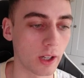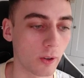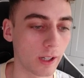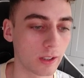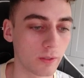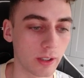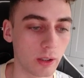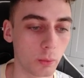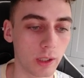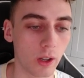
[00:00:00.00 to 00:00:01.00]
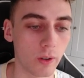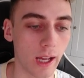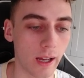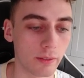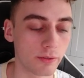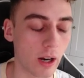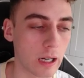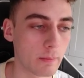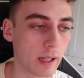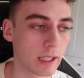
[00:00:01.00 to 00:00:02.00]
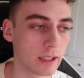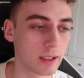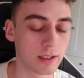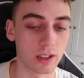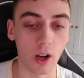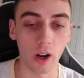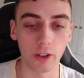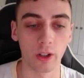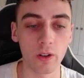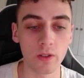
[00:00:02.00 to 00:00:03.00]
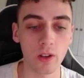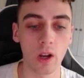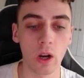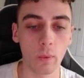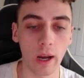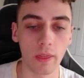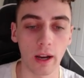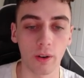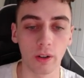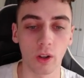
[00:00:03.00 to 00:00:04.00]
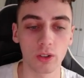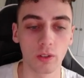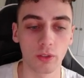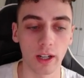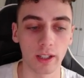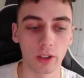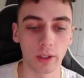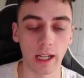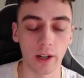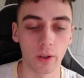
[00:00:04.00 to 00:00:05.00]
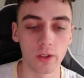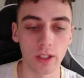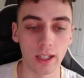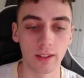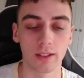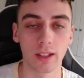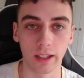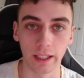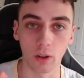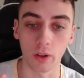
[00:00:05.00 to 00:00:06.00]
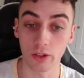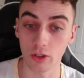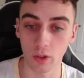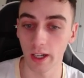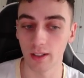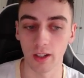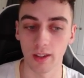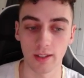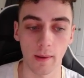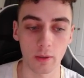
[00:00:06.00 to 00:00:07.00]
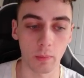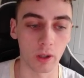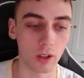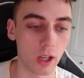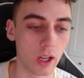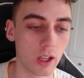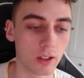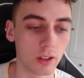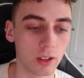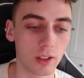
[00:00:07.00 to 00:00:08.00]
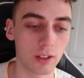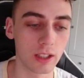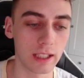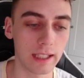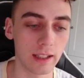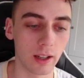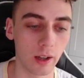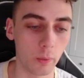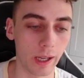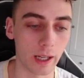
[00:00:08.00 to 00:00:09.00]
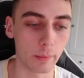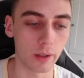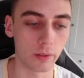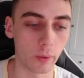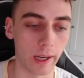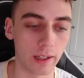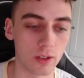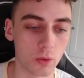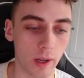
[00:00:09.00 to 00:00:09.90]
correctively. We don't have very many scenarios where there are lots of red and green arrows in this, like, concentrated in the same spot. So you can see here we had a bit of a range